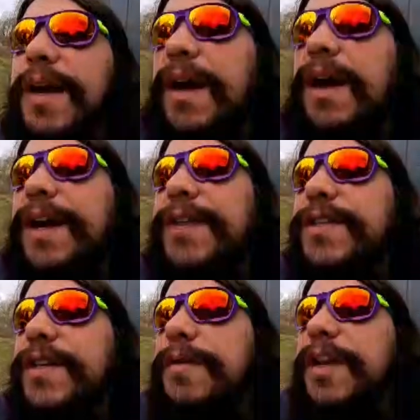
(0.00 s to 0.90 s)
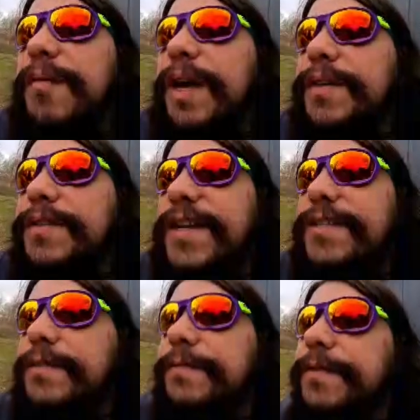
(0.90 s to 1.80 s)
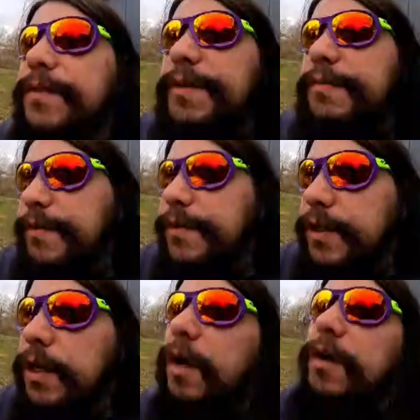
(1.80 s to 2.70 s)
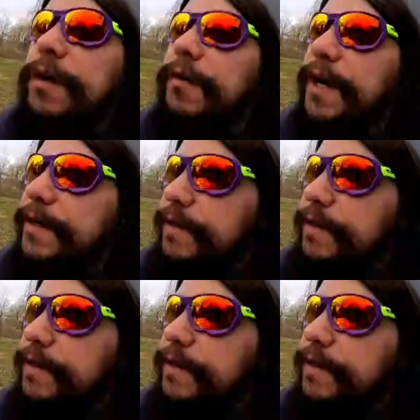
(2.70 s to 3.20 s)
my eyes and my sense of feeling for the guard, right?